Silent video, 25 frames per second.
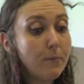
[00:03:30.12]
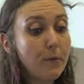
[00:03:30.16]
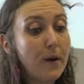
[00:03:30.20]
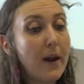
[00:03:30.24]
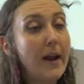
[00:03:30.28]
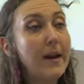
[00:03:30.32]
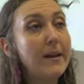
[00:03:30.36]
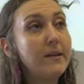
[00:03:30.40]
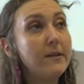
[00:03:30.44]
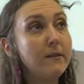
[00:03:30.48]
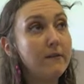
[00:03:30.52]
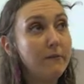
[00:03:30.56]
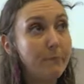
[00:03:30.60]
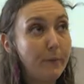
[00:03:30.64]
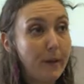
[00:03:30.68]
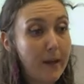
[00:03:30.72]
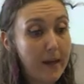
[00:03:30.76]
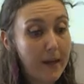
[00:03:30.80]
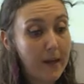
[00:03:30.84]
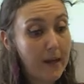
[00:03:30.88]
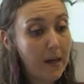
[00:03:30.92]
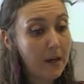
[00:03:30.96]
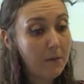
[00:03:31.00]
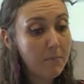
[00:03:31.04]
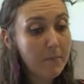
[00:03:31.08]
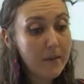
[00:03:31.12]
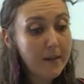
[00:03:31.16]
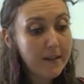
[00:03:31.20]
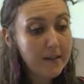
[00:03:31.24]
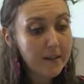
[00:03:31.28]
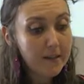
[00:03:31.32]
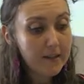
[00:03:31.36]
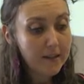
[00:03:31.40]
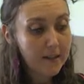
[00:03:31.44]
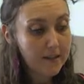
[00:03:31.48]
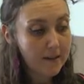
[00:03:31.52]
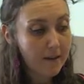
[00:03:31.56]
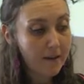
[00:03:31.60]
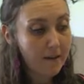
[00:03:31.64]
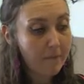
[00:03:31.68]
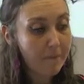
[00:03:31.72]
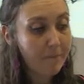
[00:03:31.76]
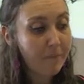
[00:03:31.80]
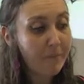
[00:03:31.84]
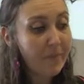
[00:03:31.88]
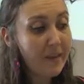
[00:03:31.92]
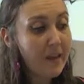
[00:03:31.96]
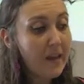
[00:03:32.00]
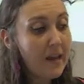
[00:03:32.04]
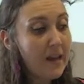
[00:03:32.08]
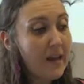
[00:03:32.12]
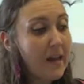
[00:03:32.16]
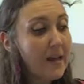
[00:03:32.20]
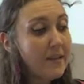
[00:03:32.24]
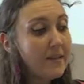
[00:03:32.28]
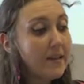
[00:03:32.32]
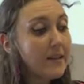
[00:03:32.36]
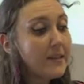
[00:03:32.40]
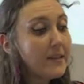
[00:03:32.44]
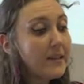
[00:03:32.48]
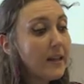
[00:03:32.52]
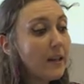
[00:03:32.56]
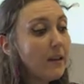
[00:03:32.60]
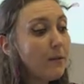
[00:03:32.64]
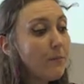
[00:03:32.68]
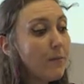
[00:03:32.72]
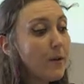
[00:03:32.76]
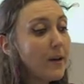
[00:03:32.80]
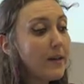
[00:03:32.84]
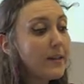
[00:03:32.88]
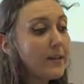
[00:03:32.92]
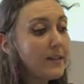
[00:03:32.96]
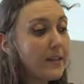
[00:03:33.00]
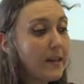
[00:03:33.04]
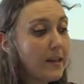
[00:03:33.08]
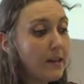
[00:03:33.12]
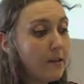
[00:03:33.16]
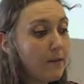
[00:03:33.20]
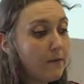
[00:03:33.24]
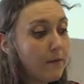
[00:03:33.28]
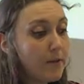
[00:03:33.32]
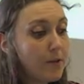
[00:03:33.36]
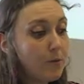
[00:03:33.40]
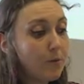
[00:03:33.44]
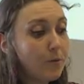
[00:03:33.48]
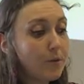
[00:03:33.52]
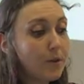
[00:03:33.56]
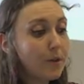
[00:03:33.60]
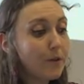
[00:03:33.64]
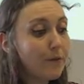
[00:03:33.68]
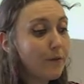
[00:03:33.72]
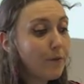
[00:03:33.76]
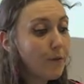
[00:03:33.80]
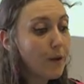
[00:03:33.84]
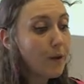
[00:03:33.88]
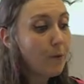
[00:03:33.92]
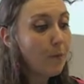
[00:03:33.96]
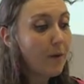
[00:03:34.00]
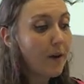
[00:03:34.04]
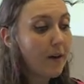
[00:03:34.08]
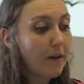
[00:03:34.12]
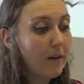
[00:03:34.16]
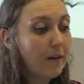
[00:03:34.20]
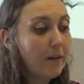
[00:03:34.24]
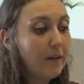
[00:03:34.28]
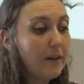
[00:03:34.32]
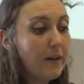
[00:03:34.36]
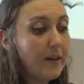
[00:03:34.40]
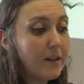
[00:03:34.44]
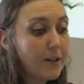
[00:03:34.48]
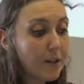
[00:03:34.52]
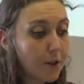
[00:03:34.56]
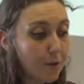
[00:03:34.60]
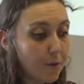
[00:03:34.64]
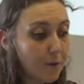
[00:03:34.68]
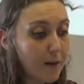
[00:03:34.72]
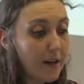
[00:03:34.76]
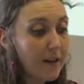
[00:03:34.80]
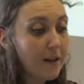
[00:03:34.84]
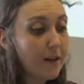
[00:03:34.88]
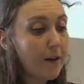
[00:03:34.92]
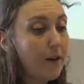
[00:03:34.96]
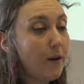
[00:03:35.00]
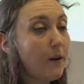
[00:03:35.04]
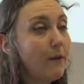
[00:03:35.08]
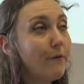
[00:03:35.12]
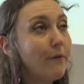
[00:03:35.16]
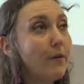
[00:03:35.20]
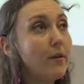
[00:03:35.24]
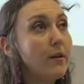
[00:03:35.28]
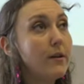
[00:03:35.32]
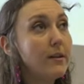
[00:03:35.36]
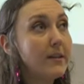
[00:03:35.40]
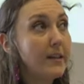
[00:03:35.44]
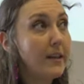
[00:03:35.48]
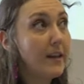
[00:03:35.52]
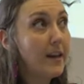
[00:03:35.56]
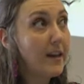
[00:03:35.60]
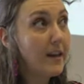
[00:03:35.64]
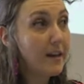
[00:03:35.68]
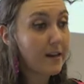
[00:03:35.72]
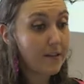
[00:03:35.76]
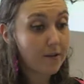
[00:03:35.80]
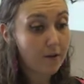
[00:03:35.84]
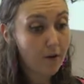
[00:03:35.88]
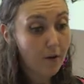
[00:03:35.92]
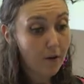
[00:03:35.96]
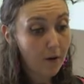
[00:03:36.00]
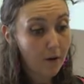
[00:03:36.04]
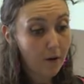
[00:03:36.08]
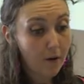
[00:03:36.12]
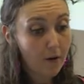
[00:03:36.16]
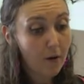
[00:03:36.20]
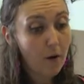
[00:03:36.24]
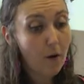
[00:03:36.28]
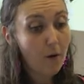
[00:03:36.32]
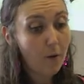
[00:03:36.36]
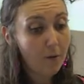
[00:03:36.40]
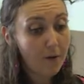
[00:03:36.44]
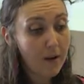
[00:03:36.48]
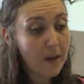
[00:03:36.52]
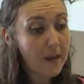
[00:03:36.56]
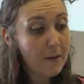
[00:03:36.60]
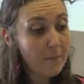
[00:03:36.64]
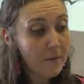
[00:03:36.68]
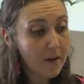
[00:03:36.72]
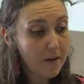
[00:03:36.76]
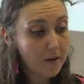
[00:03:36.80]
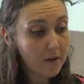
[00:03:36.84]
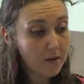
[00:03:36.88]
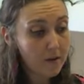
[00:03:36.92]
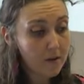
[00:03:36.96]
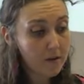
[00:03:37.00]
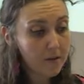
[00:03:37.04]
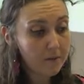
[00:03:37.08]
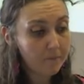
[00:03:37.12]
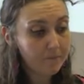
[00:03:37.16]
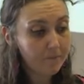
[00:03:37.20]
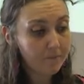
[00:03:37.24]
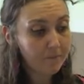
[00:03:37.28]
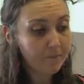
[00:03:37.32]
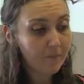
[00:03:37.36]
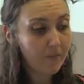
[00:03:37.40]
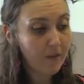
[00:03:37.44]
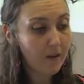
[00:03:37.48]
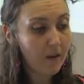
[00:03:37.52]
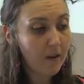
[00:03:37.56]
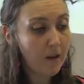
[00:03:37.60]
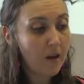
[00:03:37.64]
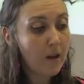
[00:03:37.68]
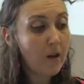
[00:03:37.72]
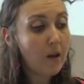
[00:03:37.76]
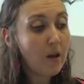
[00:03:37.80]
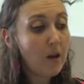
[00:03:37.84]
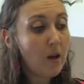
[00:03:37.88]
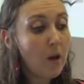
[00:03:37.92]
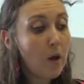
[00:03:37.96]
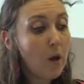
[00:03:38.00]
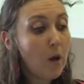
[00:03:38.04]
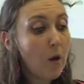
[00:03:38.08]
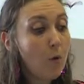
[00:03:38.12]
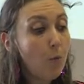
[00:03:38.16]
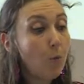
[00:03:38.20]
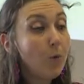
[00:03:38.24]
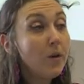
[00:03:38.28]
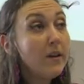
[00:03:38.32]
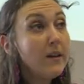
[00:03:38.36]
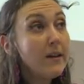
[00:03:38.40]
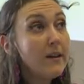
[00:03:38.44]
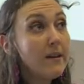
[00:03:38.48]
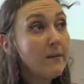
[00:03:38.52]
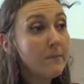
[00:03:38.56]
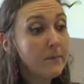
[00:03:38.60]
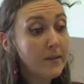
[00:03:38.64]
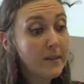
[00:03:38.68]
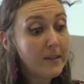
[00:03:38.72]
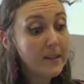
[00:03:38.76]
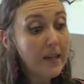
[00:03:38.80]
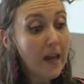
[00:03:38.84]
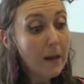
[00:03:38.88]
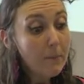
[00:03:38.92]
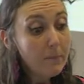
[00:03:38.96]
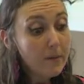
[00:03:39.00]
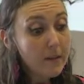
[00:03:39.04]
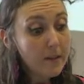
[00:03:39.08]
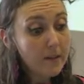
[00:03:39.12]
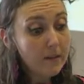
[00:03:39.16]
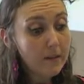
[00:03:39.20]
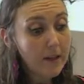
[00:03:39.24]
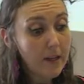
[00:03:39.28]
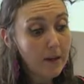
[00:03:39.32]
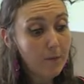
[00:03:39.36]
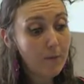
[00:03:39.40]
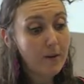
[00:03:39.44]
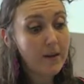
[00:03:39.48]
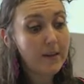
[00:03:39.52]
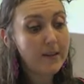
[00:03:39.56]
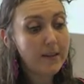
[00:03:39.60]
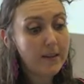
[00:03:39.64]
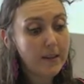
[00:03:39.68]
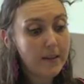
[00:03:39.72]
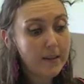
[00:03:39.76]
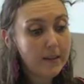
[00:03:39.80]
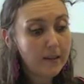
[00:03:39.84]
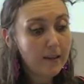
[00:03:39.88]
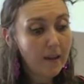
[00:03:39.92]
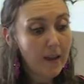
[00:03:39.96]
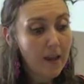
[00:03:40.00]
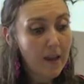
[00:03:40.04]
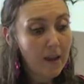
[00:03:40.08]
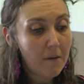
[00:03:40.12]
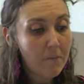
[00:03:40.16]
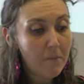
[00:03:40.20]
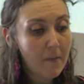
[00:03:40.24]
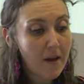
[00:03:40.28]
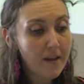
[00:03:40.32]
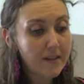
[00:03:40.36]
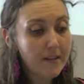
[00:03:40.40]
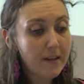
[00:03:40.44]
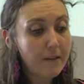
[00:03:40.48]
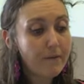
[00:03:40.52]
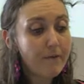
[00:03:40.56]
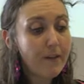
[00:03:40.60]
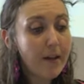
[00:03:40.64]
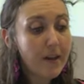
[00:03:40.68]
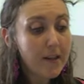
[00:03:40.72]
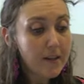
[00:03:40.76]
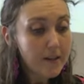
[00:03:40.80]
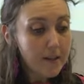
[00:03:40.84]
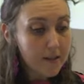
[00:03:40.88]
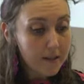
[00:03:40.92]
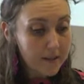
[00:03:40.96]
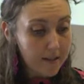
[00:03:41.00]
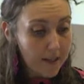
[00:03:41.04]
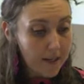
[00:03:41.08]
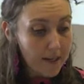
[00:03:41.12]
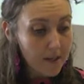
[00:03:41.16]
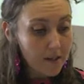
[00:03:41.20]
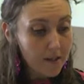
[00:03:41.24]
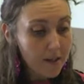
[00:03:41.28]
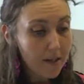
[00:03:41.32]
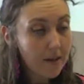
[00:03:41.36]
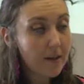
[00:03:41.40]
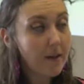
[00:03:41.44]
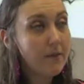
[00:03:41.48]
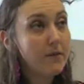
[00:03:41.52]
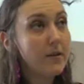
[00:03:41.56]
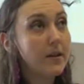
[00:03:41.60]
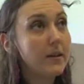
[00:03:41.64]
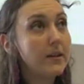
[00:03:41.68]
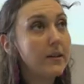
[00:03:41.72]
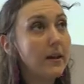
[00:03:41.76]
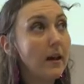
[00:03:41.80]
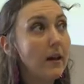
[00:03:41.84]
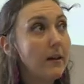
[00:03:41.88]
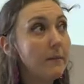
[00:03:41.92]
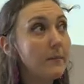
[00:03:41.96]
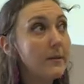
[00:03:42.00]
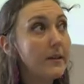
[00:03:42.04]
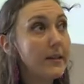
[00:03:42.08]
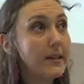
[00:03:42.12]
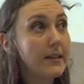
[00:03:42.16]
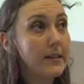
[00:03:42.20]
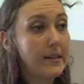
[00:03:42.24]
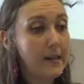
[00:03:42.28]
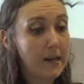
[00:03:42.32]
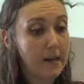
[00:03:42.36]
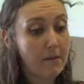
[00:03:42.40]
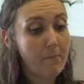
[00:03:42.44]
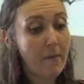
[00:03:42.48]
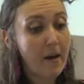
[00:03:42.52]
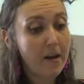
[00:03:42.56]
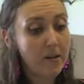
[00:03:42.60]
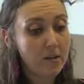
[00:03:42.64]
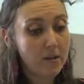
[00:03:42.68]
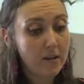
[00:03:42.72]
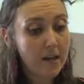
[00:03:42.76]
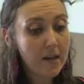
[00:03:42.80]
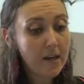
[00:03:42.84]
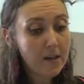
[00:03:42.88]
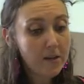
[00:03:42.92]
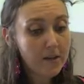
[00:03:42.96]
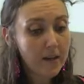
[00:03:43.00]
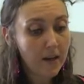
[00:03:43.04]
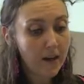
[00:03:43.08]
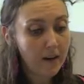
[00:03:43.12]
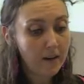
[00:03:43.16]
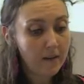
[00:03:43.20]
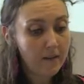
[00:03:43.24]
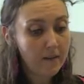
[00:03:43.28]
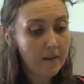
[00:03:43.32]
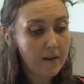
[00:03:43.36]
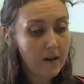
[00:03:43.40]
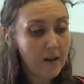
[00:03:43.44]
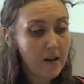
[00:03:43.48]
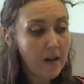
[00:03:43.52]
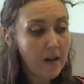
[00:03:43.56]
brand of Blakean mysticism that celebrates the individual's free will to create a universe in his or her own image. Williams skeptically reads this claim as a fetishization of the solipsistic imagination,